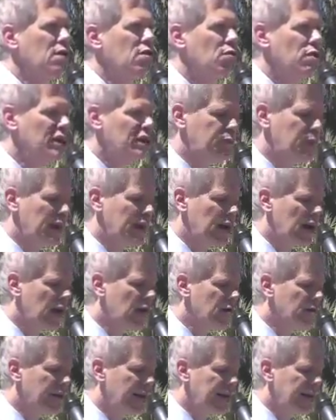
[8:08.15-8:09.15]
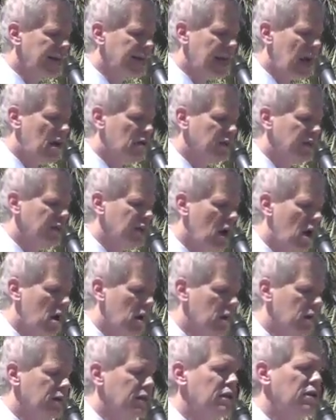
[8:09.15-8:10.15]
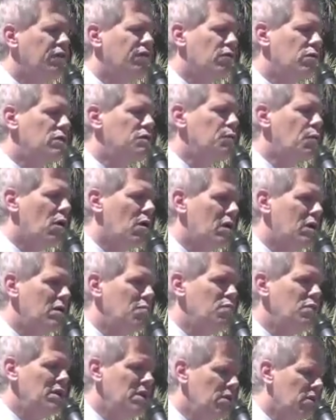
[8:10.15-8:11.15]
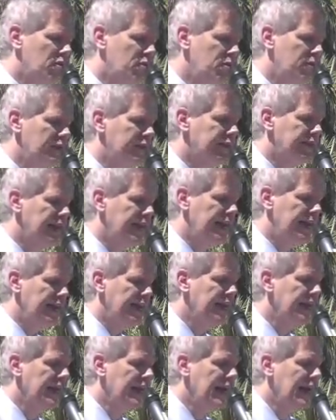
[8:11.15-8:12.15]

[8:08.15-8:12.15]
We'd spent $180,000 in the first part of the appeal through the state,